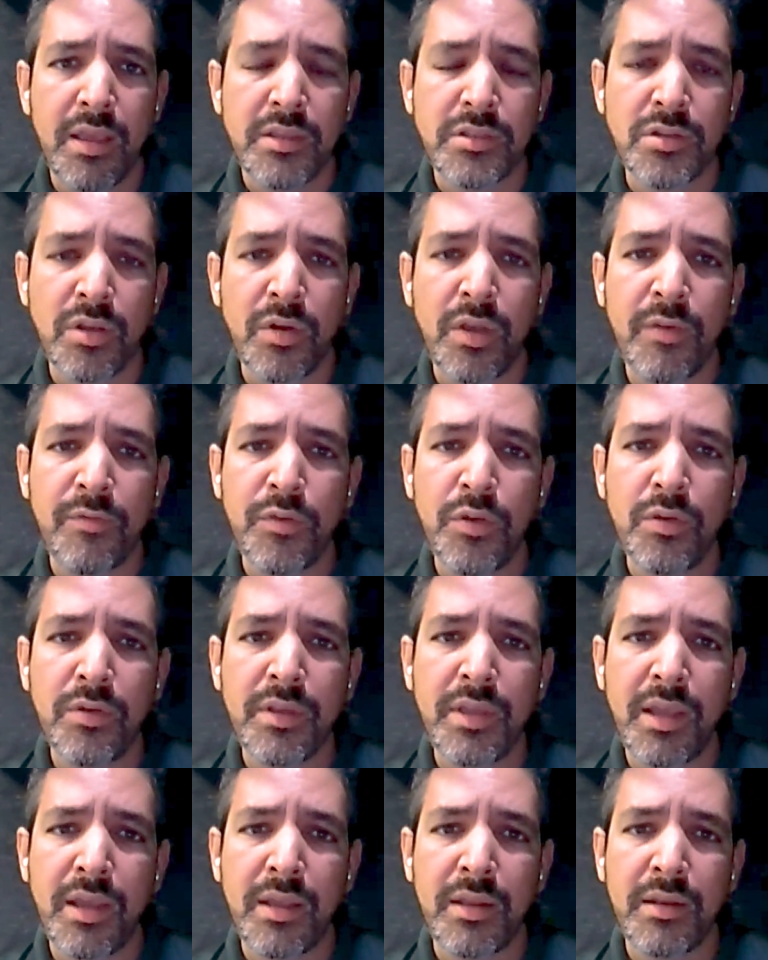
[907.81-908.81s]
So if you
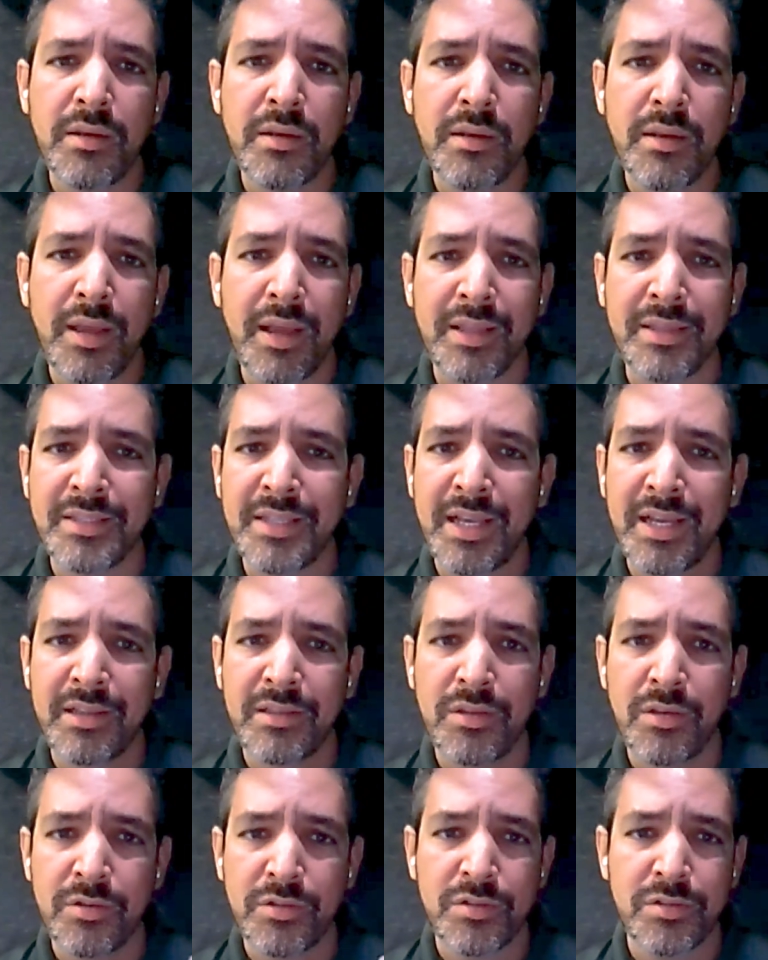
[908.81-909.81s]
can
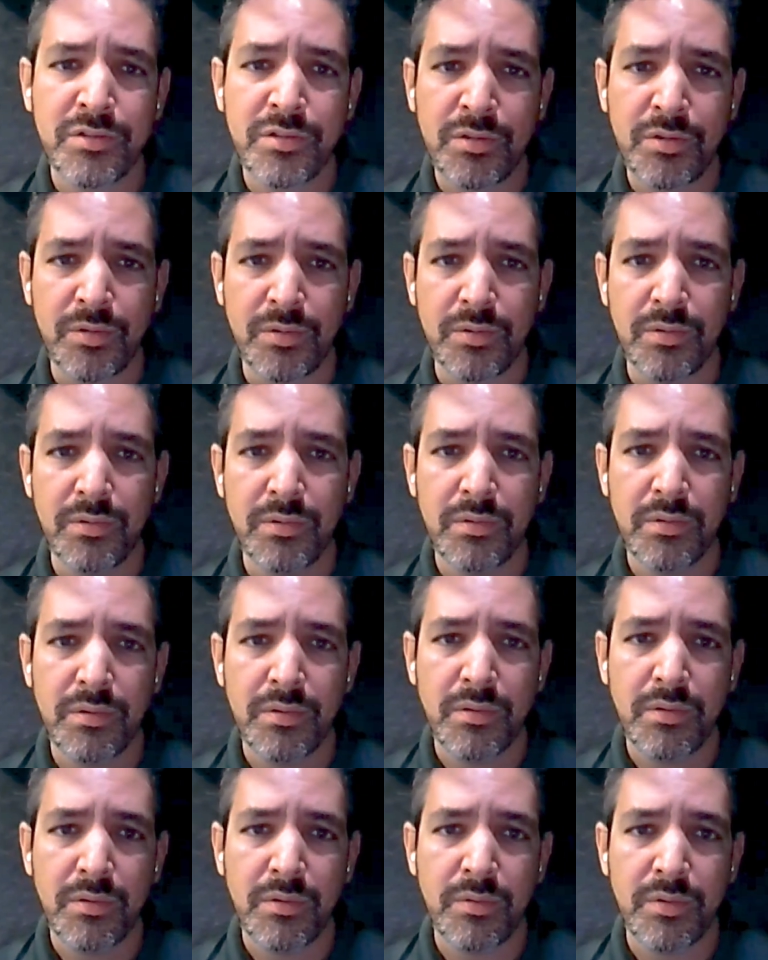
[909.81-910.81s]
attack those two,
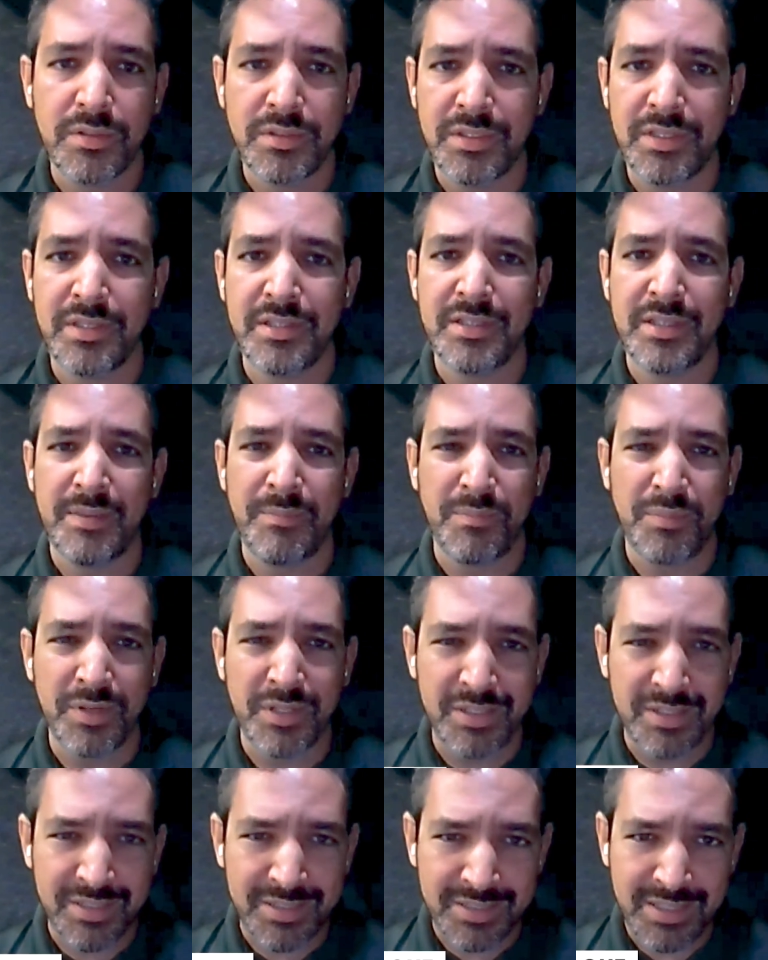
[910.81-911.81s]
which is
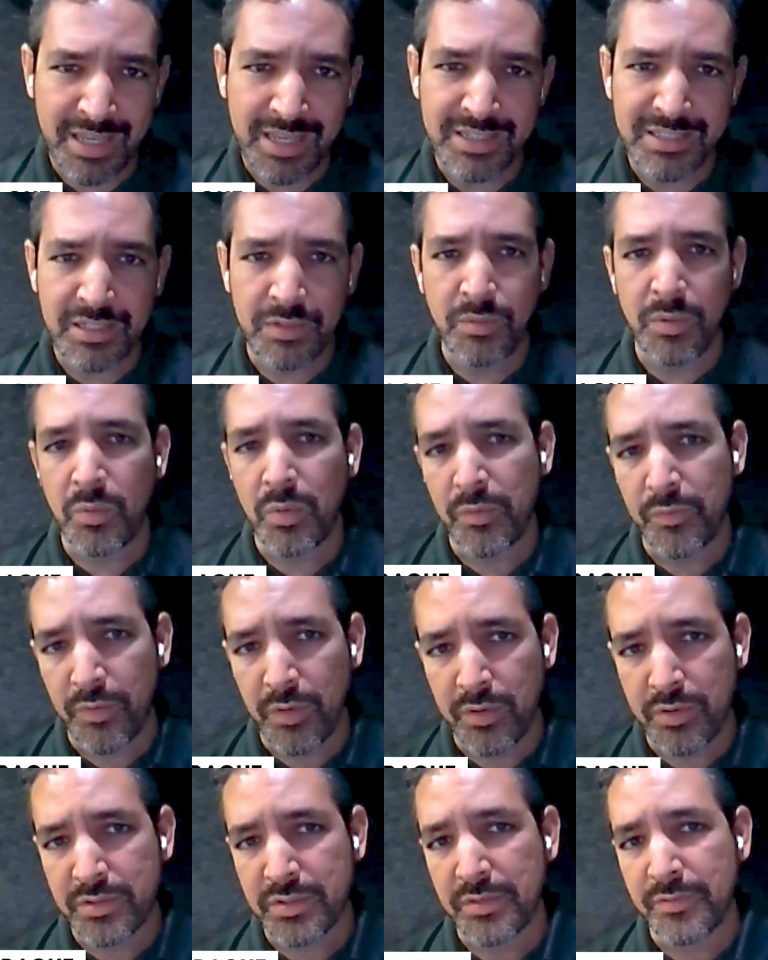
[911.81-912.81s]
precisely where we're
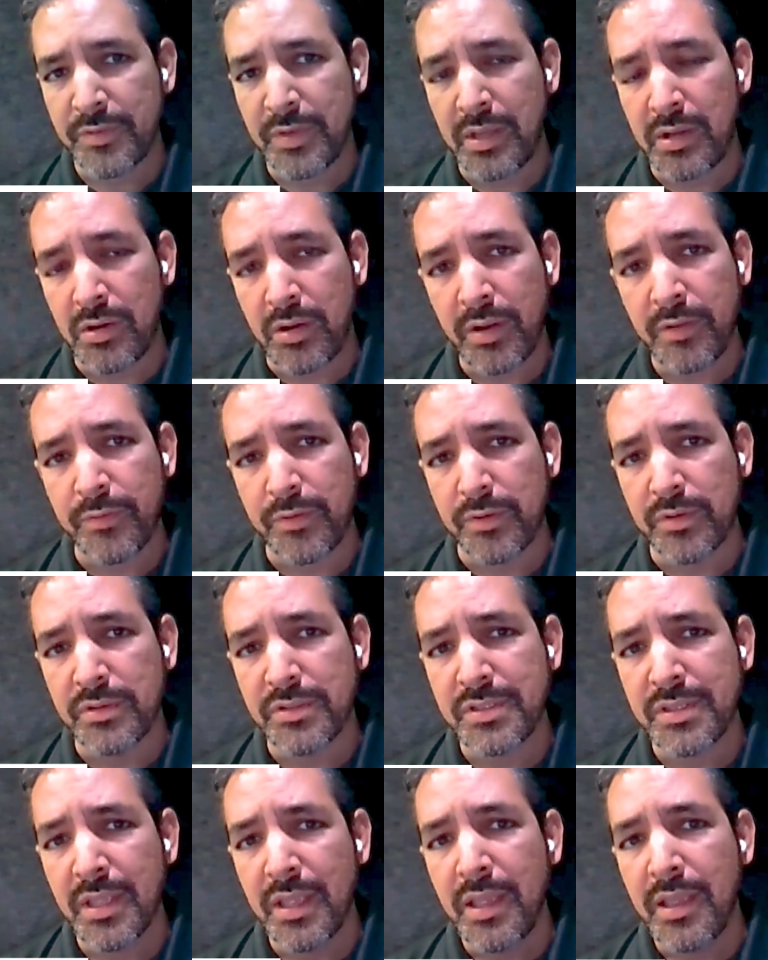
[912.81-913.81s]
focused of our
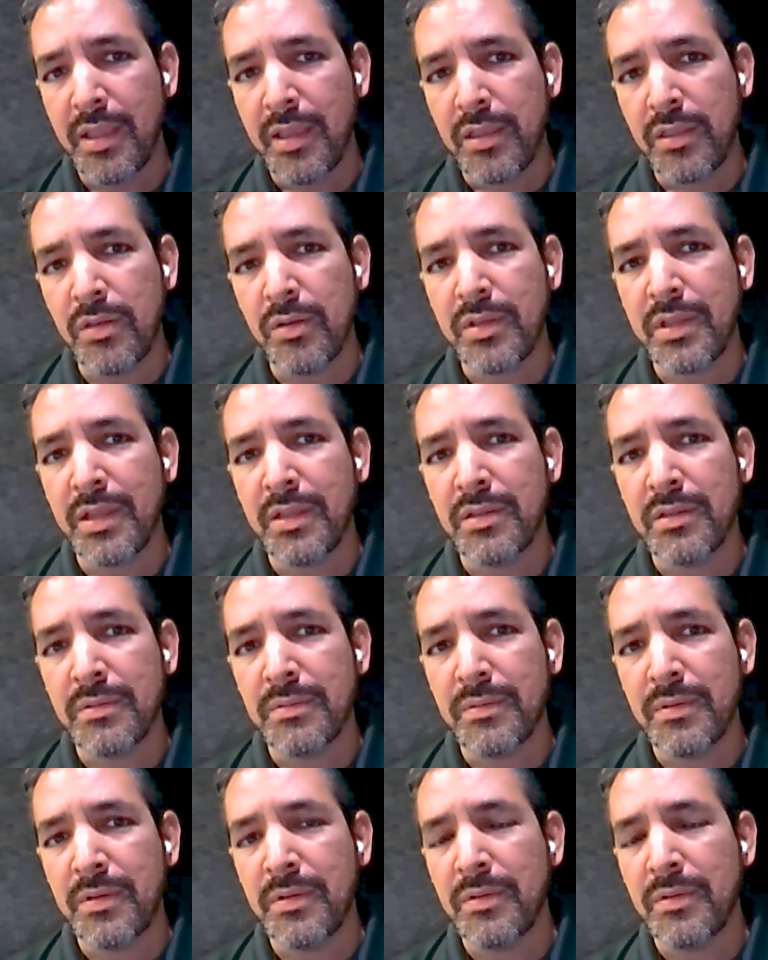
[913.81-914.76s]
efforts, you can